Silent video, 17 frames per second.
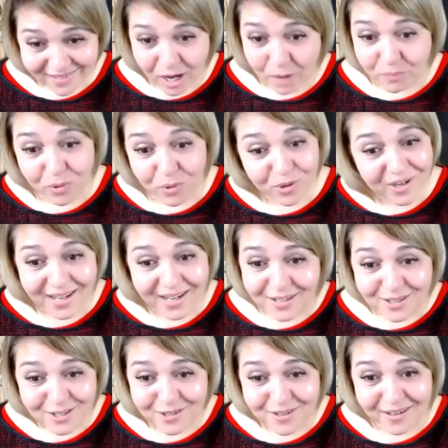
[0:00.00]
I brought it
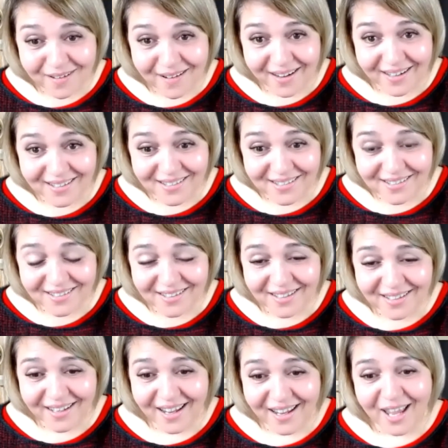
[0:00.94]
into the light
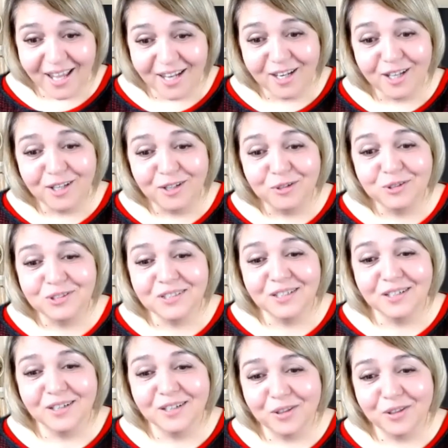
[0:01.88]
and I looked at it
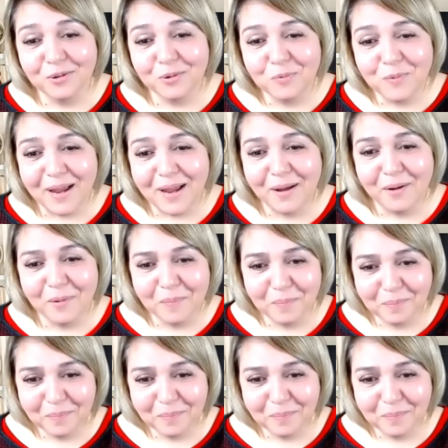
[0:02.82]
and I thought, wow,